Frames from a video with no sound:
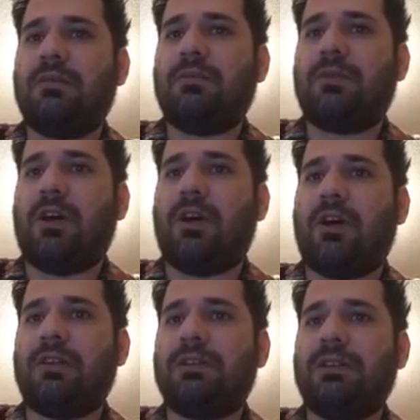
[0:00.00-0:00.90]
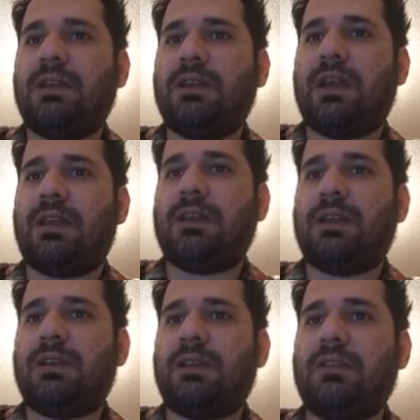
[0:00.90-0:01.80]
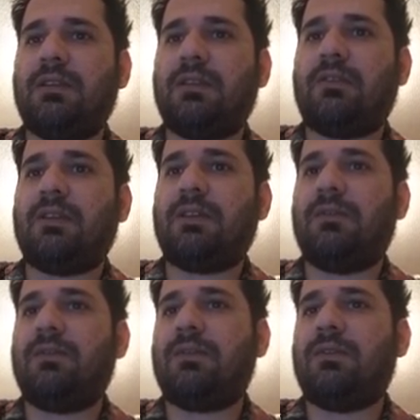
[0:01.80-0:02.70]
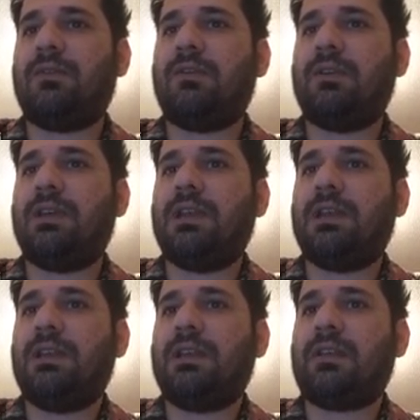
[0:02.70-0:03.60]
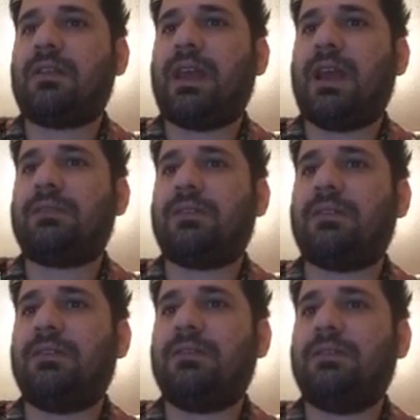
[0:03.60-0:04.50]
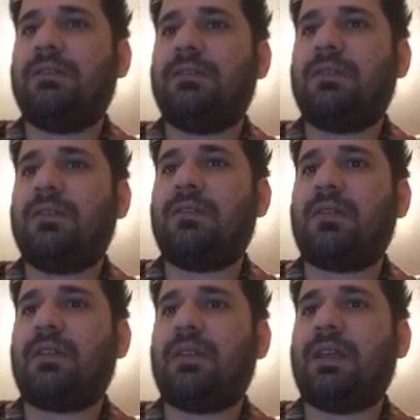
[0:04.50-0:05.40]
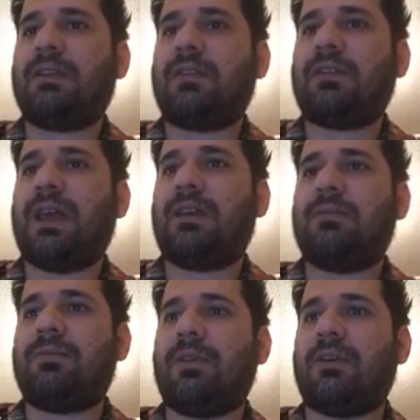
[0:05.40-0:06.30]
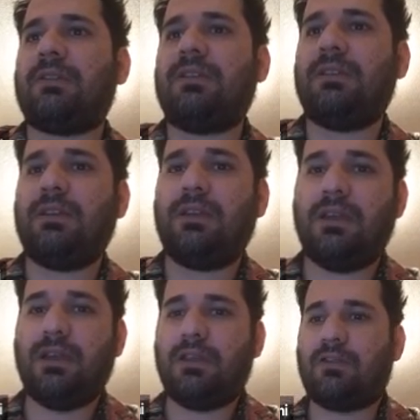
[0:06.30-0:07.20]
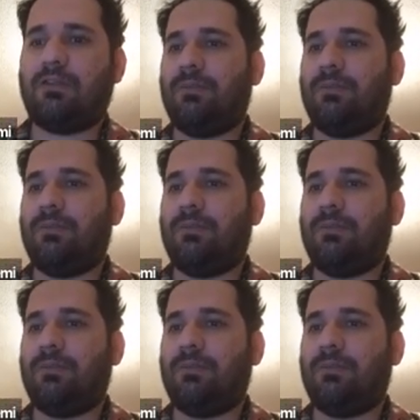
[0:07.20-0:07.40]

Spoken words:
plot, and then it's gonna give you scattered. You select a scatter plot. So